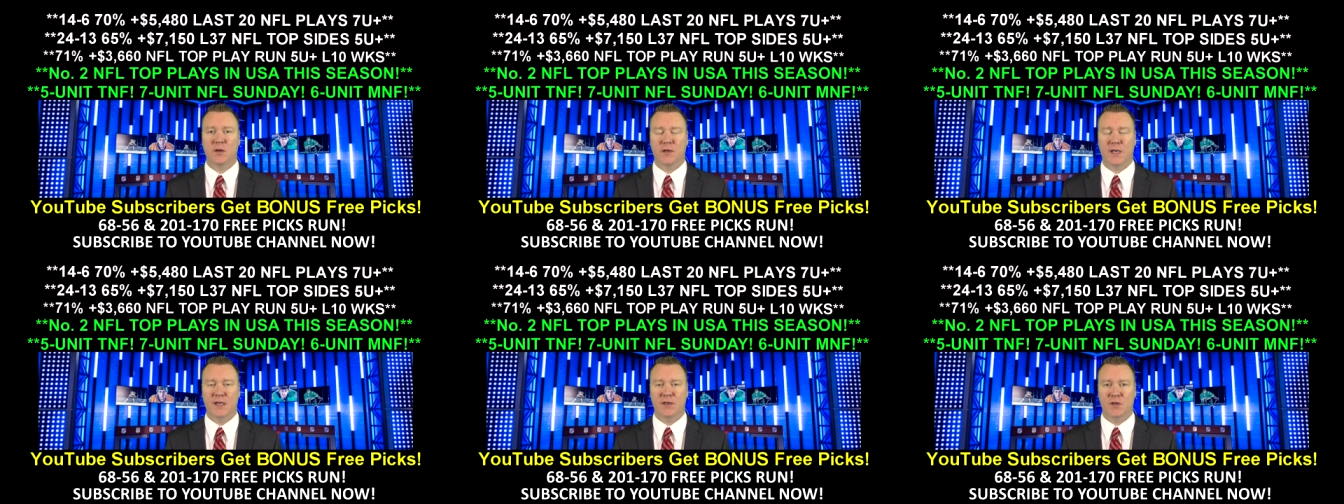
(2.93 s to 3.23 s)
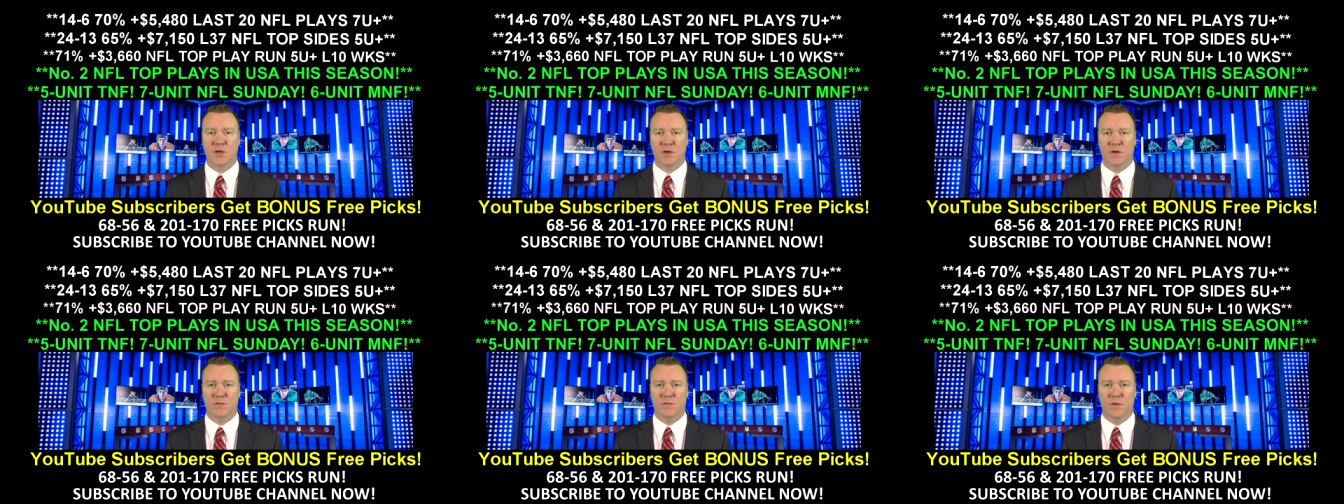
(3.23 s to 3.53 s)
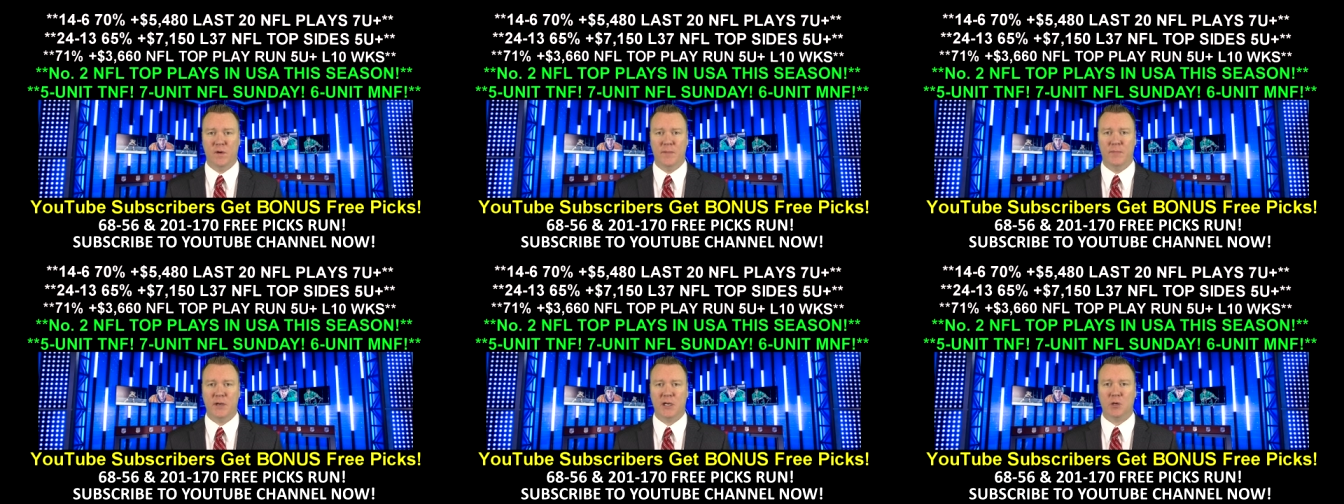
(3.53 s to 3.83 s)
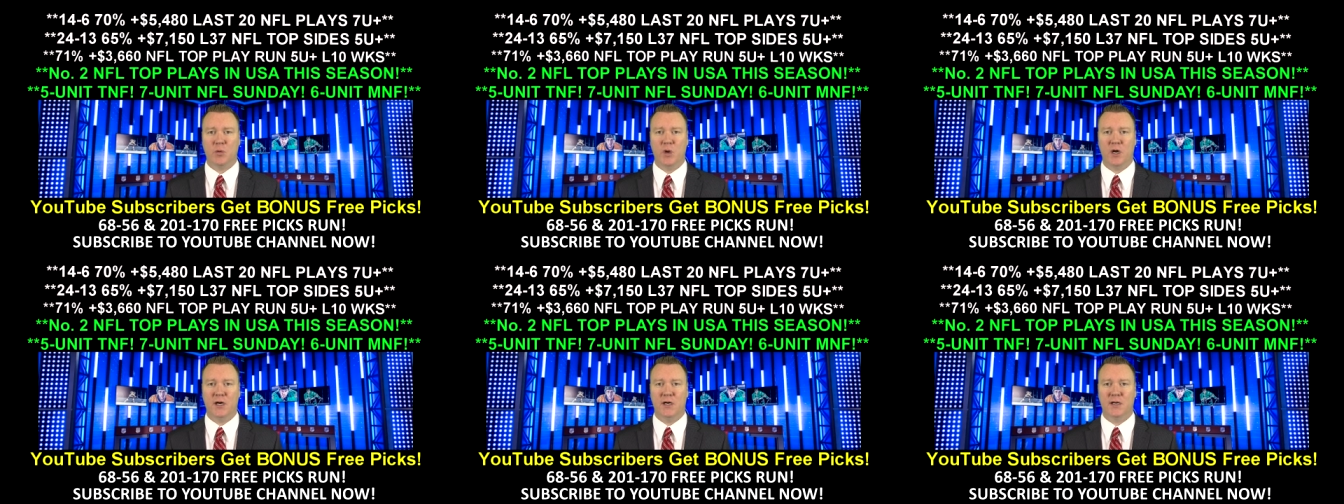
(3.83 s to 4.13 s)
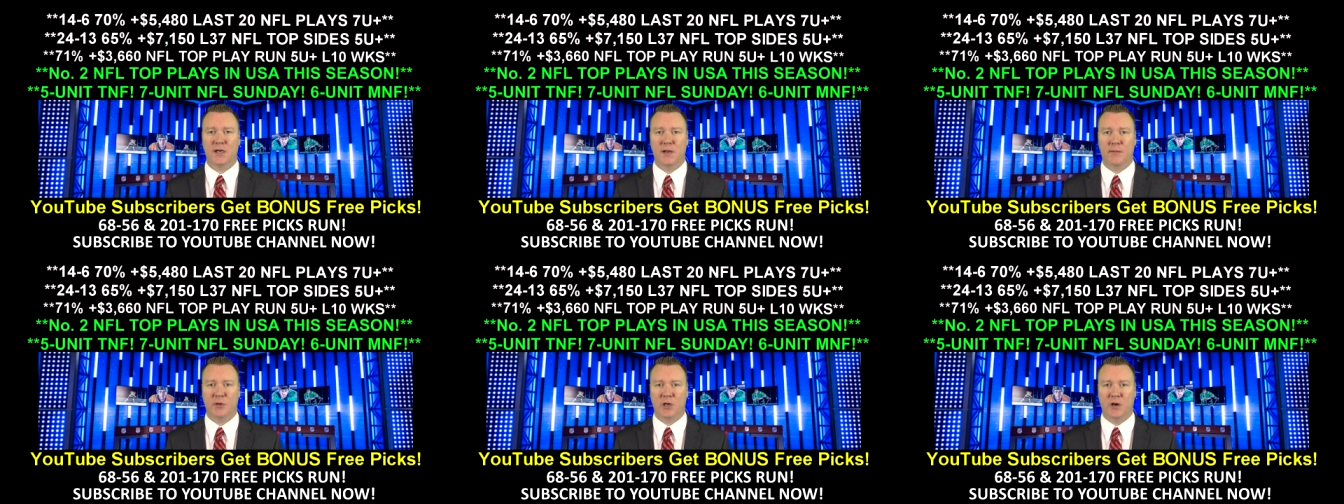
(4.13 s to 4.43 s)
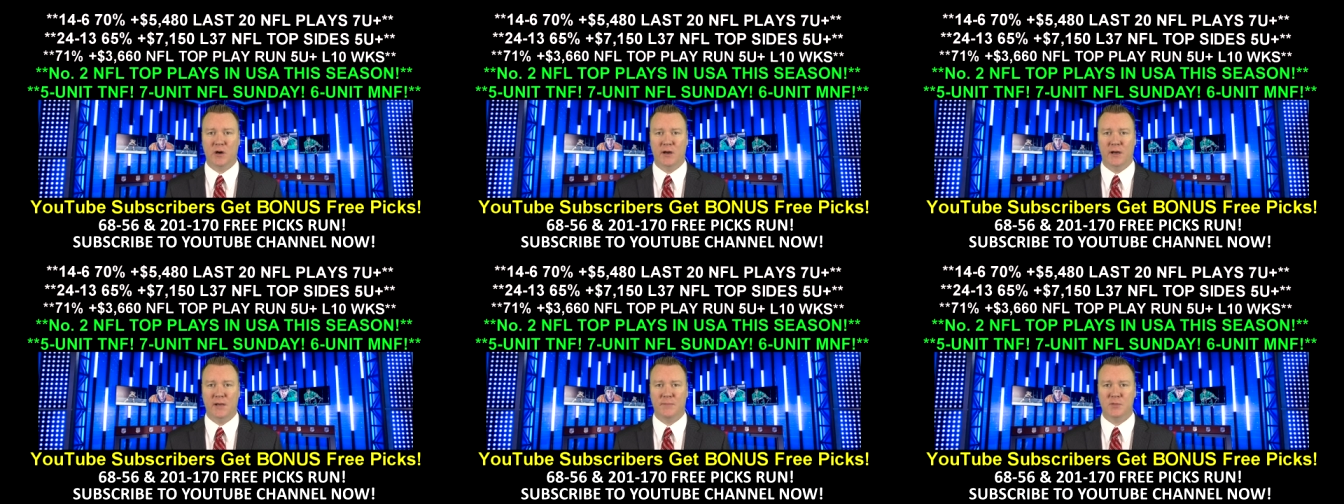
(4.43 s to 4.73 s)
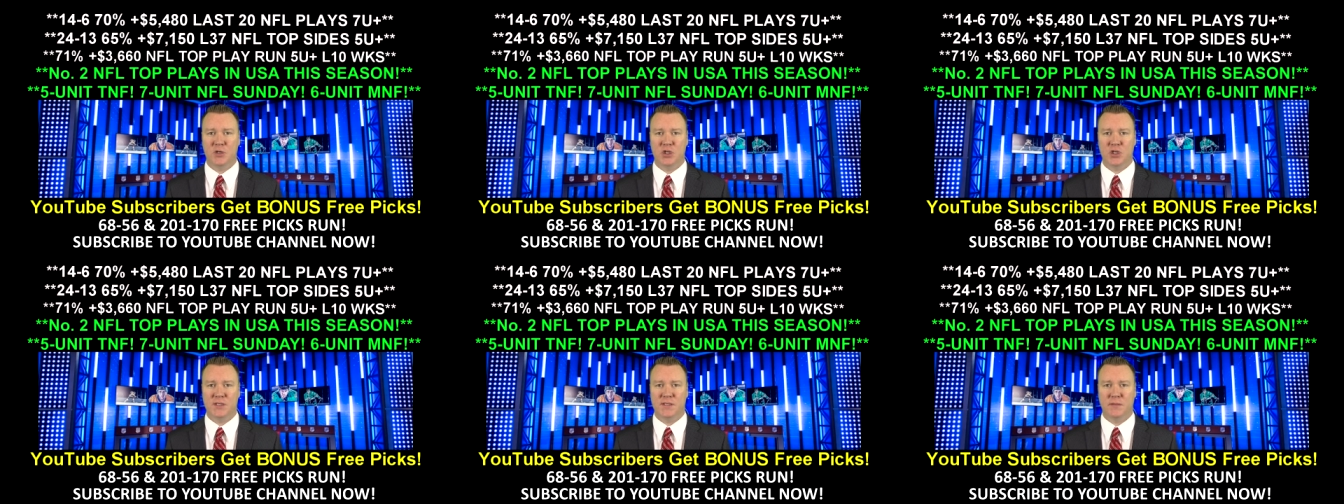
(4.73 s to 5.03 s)
I'll get to your free pick winner coming right
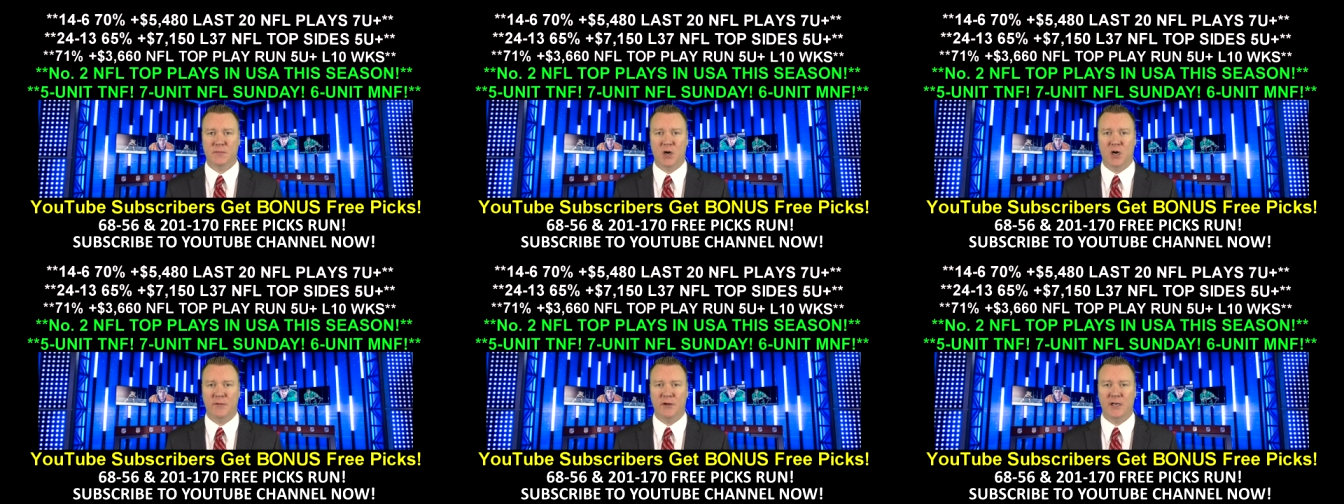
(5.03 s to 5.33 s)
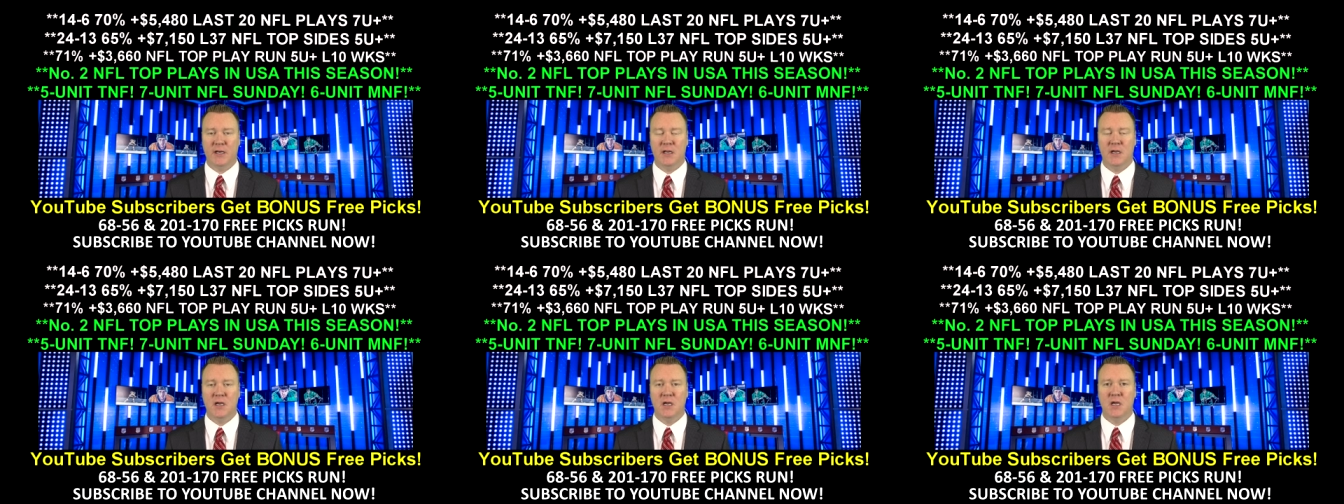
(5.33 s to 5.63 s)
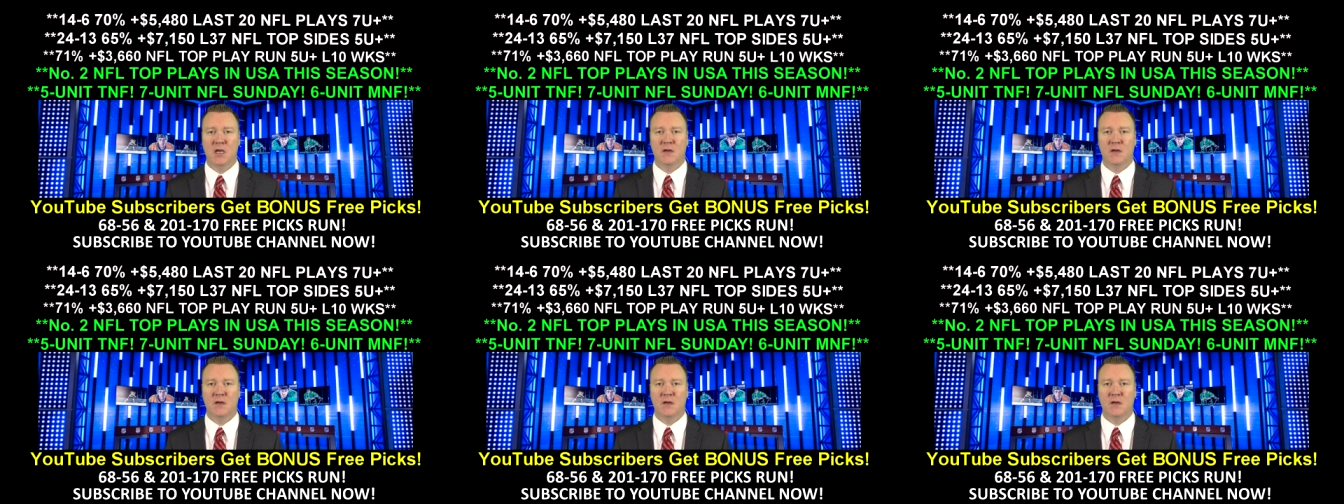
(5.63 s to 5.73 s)
up in just a moment.